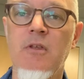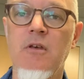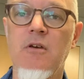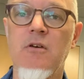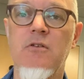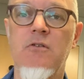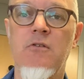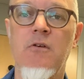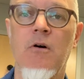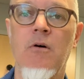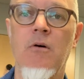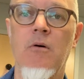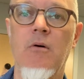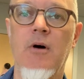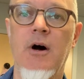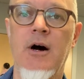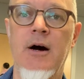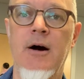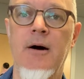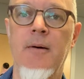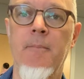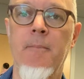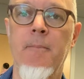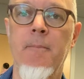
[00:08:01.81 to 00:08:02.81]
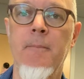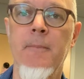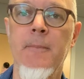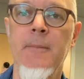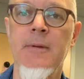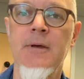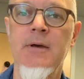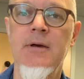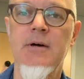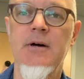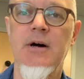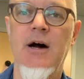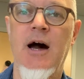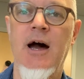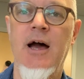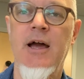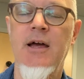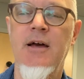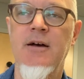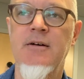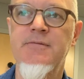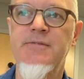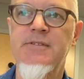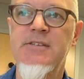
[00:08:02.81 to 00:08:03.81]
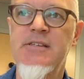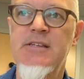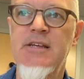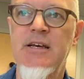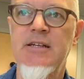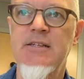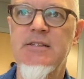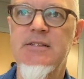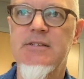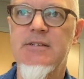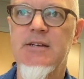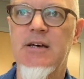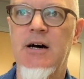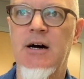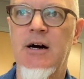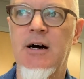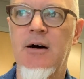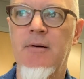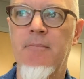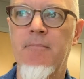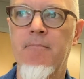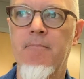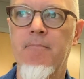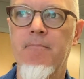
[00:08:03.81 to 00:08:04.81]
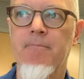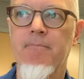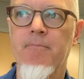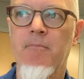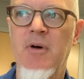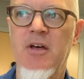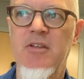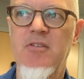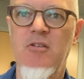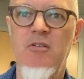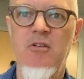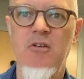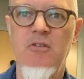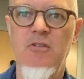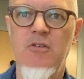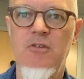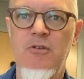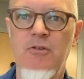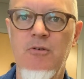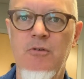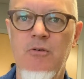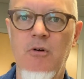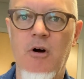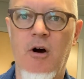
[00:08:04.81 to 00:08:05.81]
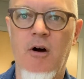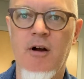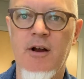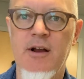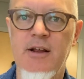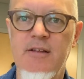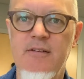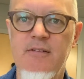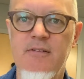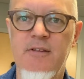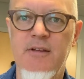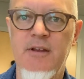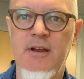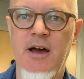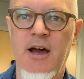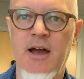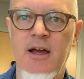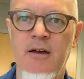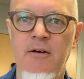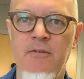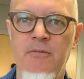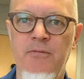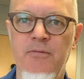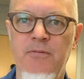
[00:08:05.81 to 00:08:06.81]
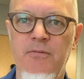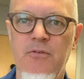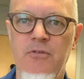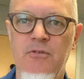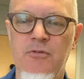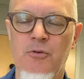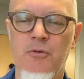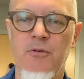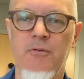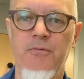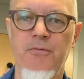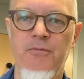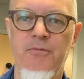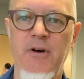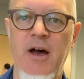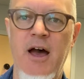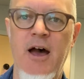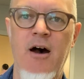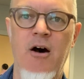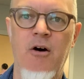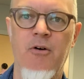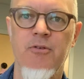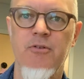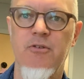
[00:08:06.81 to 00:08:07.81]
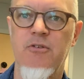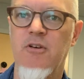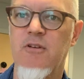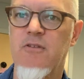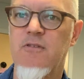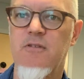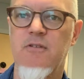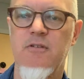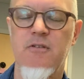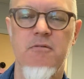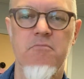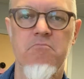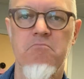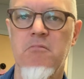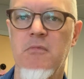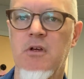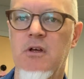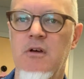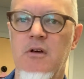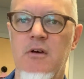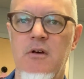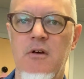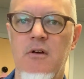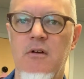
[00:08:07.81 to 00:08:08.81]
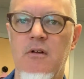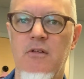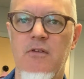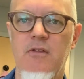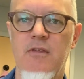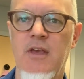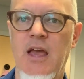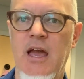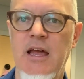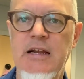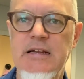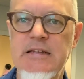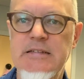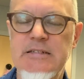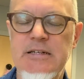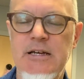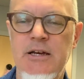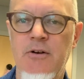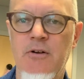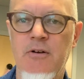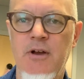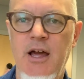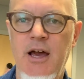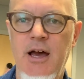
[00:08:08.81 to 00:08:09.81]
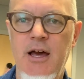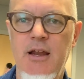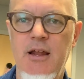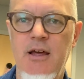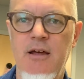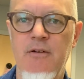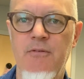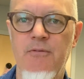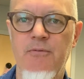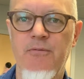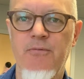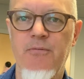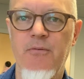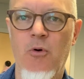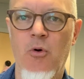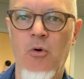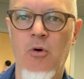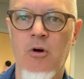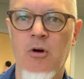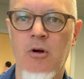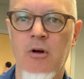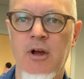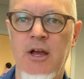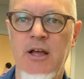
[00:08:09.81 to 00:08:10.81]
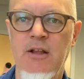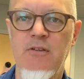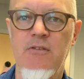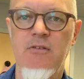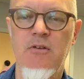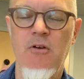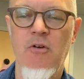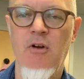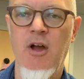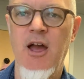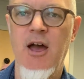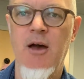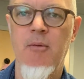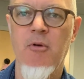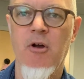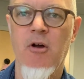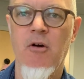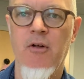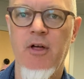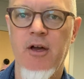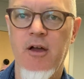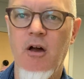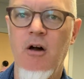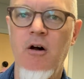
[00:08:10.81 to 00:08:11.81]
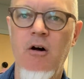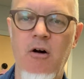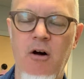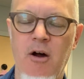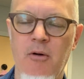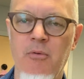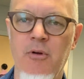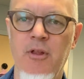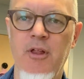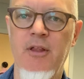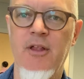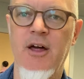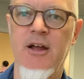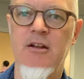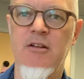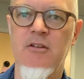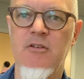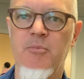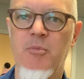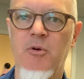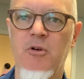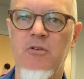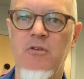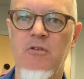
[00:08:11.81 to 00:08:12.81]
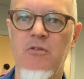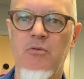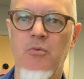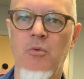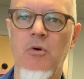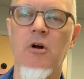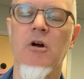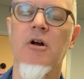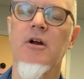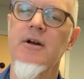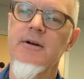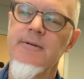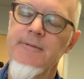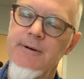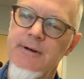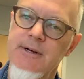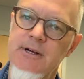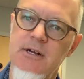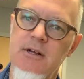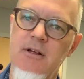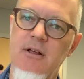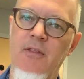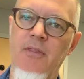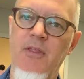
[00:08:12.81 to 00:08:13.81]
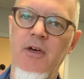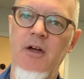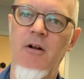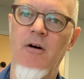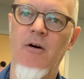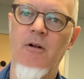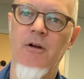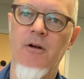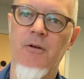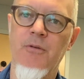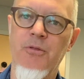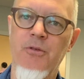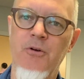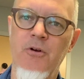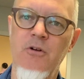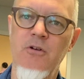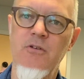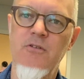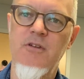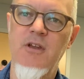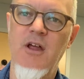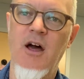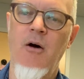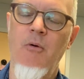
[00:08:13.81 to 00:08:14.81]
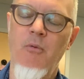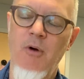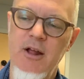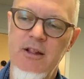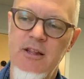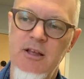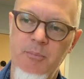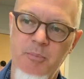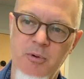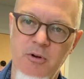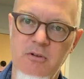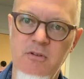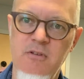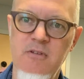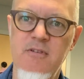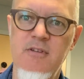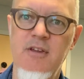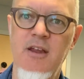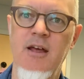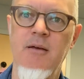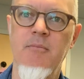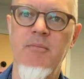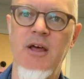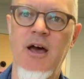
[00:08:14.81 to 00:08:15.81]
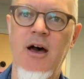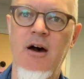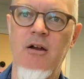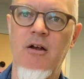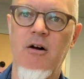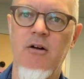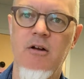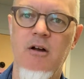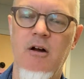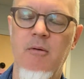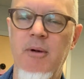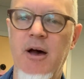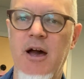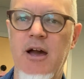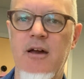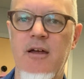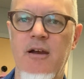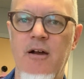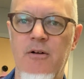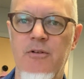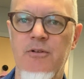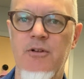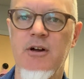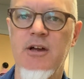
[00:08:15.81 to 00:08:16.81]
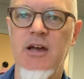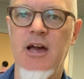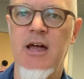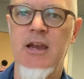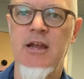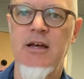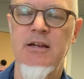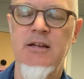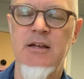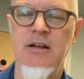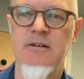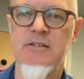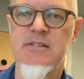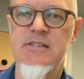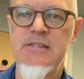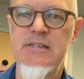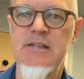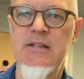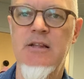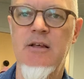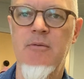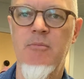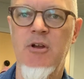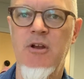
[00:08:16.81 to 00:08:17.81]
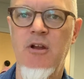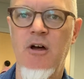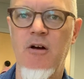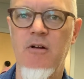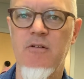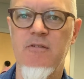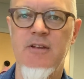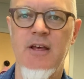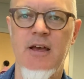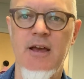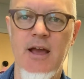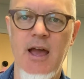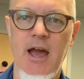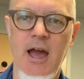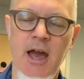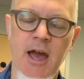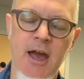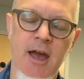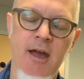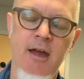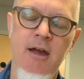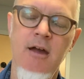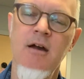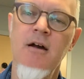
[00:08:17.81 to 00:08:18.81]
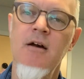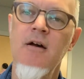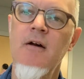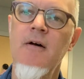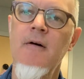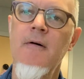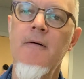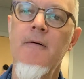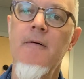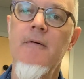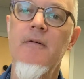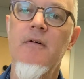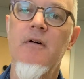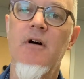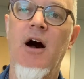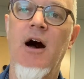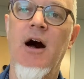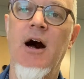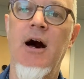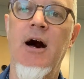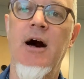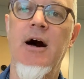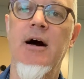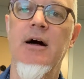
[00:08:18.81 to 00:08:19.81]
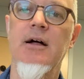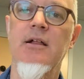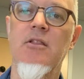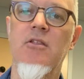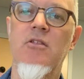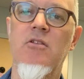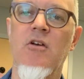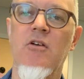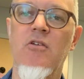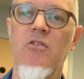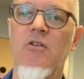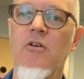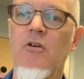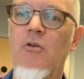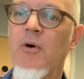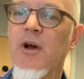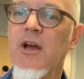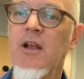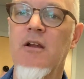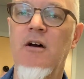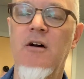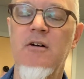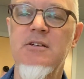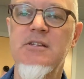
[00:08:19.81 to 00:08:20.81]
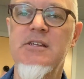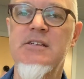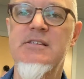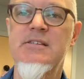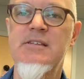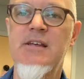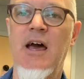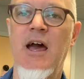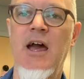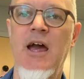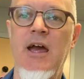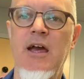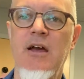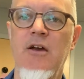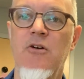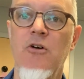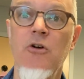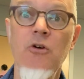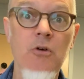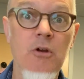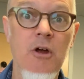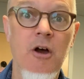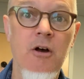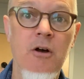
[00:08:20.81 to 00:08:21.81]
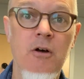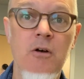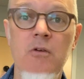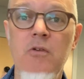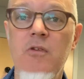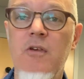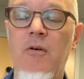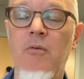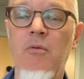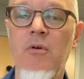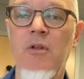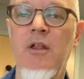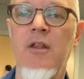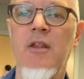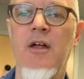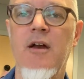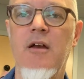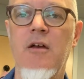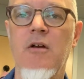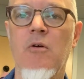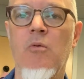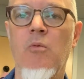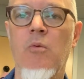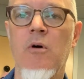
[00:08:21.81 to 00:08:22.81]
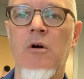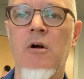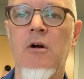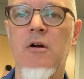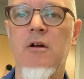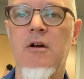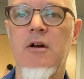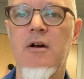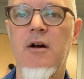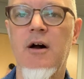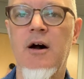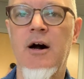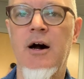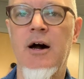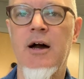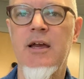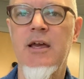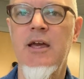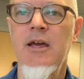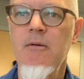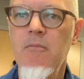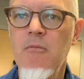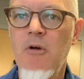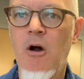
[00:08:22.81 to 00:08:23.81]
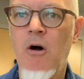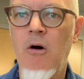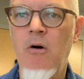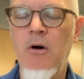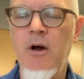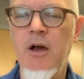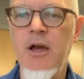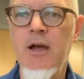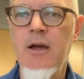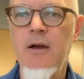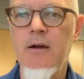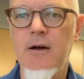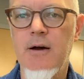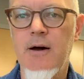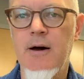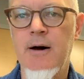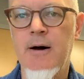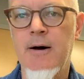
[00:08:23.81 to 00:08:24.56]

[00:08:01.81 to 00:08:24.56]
So I have sent messages to artists that I have sort of found just scanning the internet or Instagram, and going like, oh, I really like this person's work. And then on a Thursday, I'll write that person's name down. I'll go back and I'll look at it, and I'll send them a note saying, hey, just a quick note to say, kudos, I really like your work. Keep going.